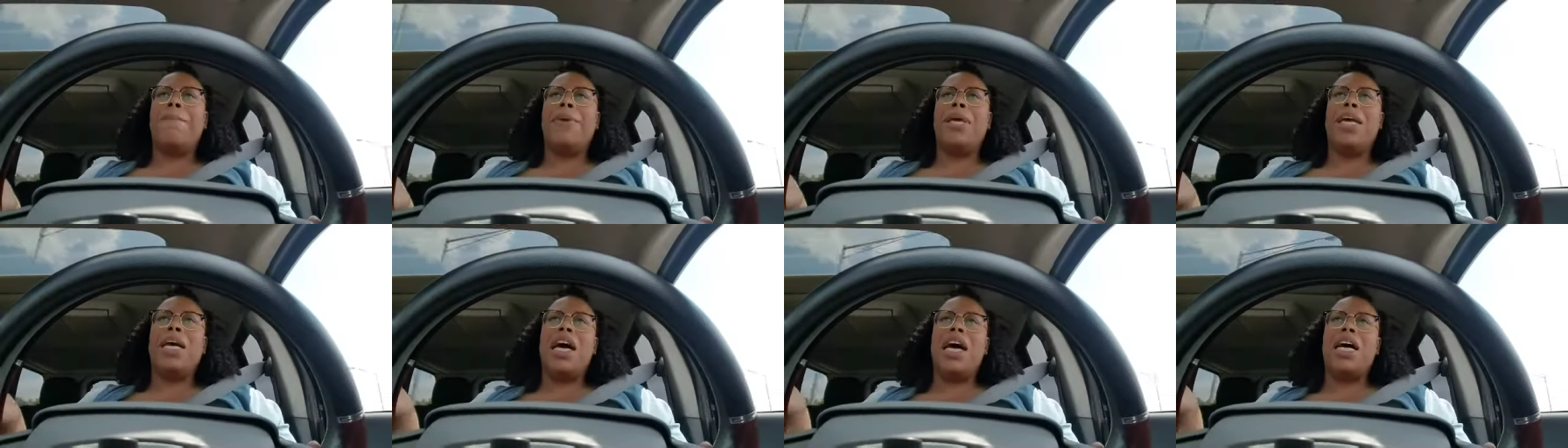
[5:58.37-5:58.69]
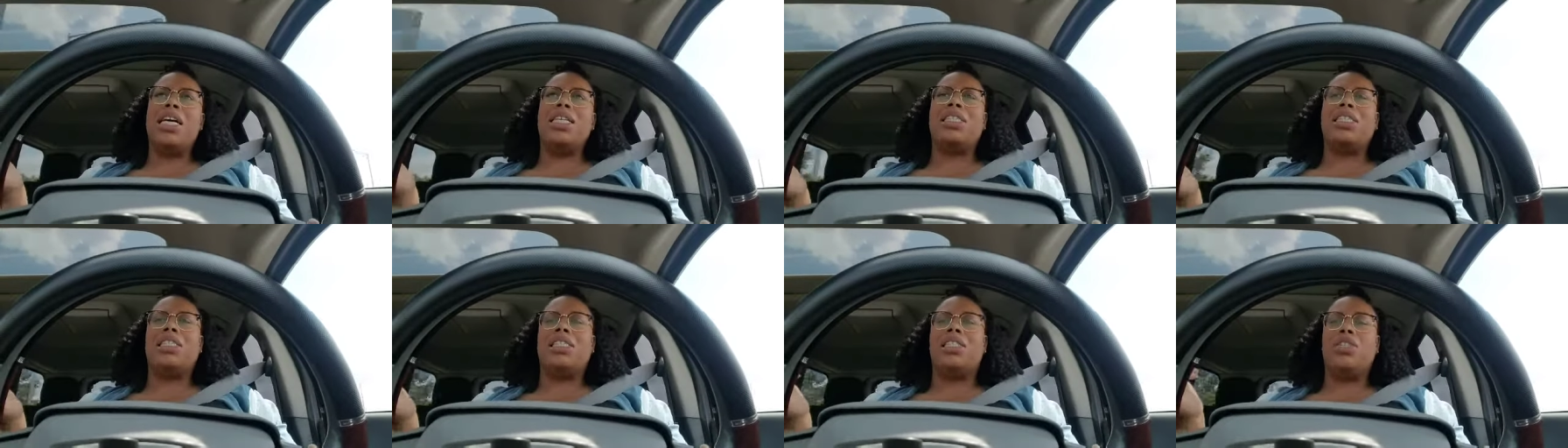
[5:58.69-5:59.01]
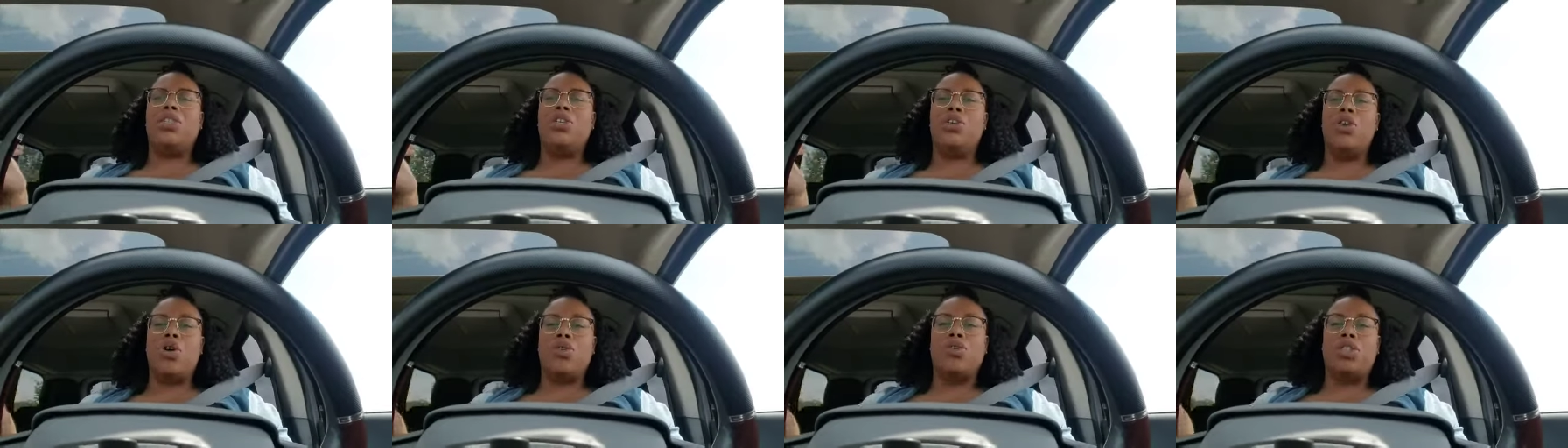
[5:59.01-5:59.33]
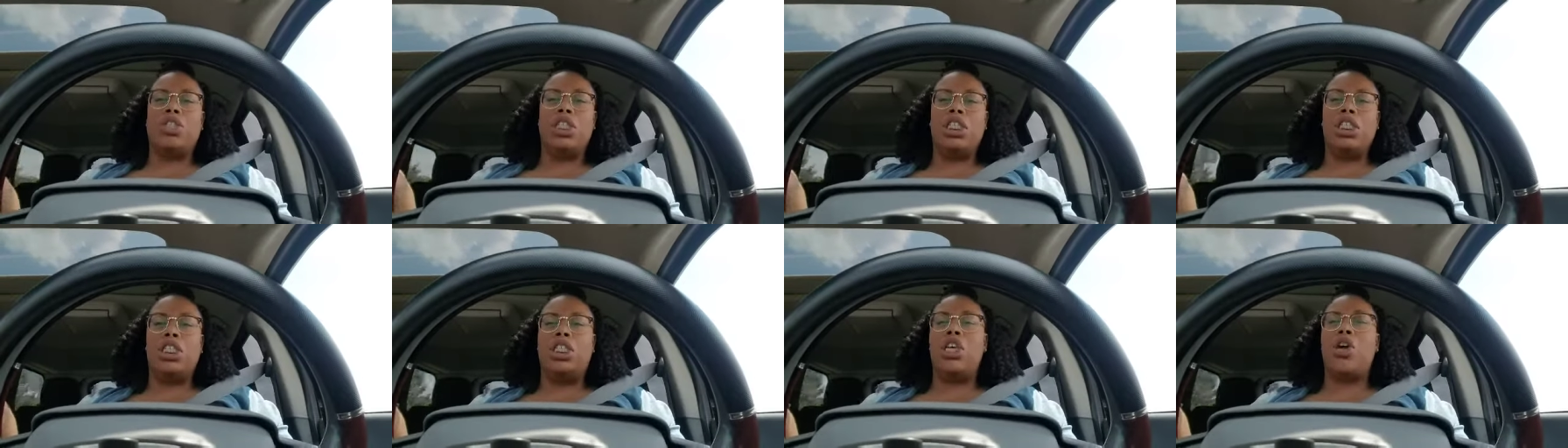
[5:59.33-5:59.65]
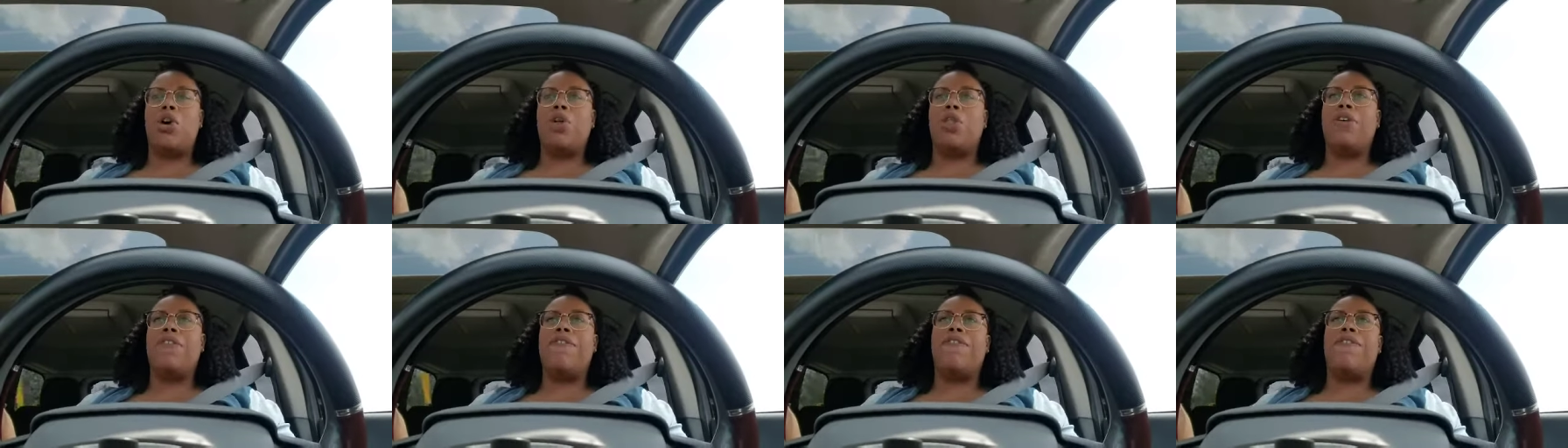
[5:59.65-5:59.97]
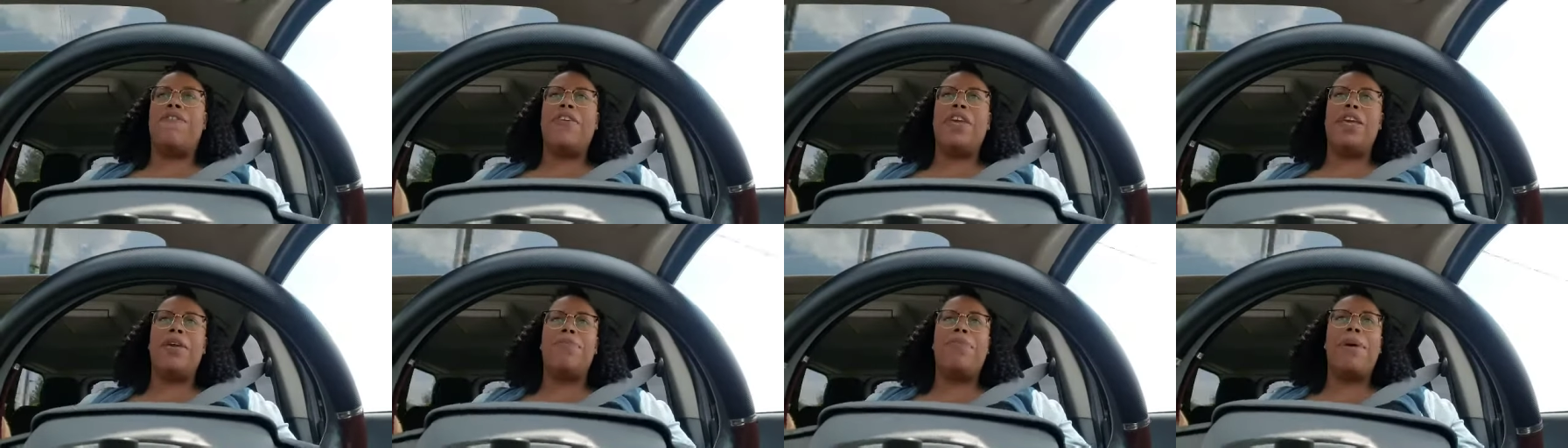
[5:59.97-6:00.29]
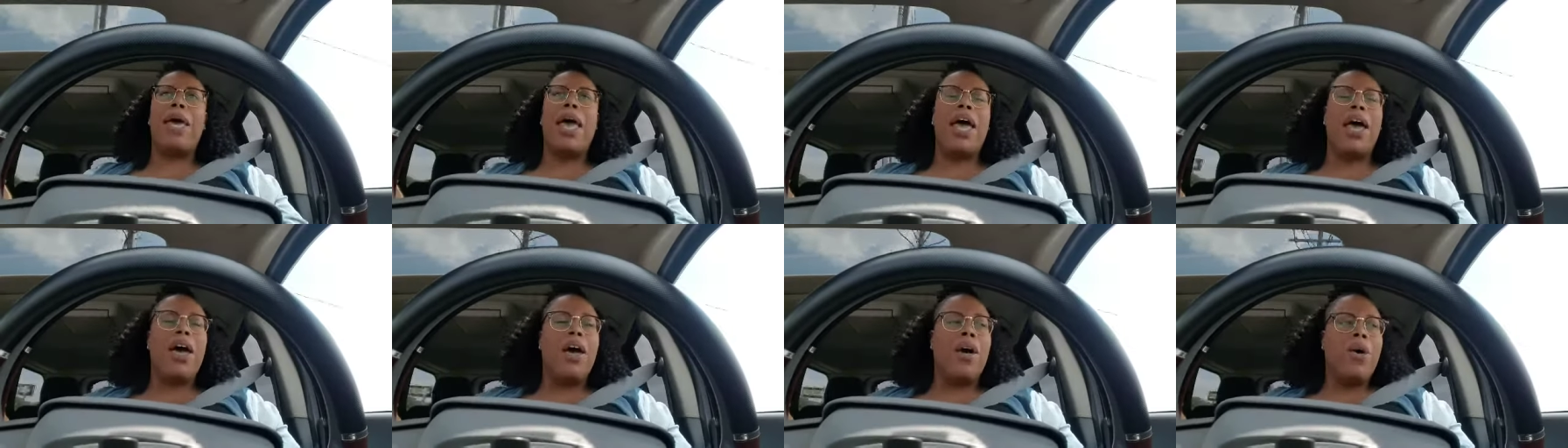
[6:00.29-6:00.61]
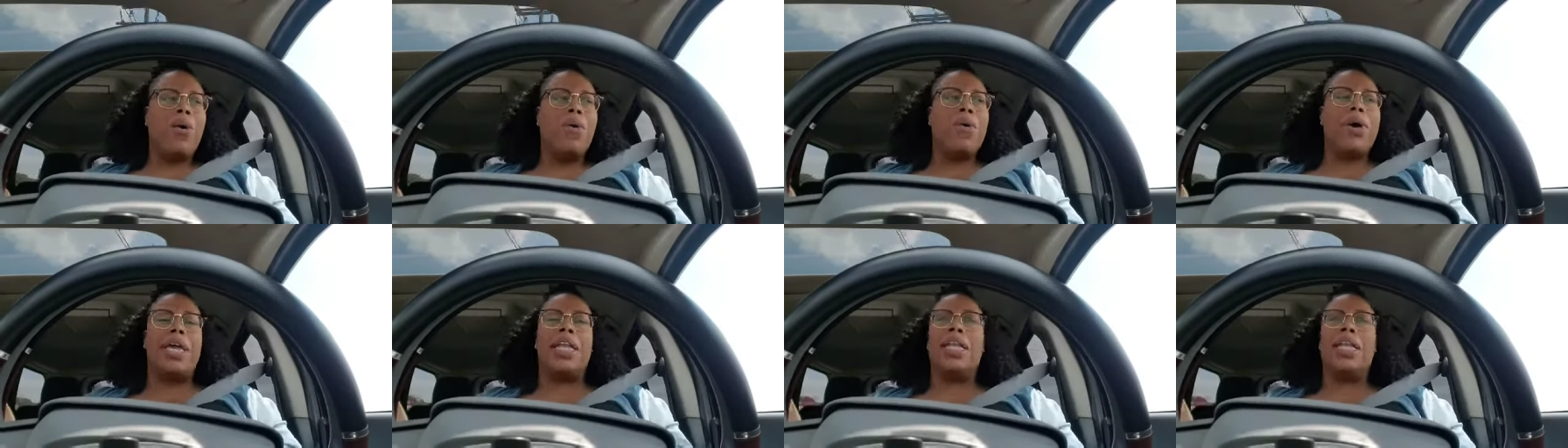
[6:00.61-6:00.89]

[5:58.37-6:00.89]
because you know she's the only female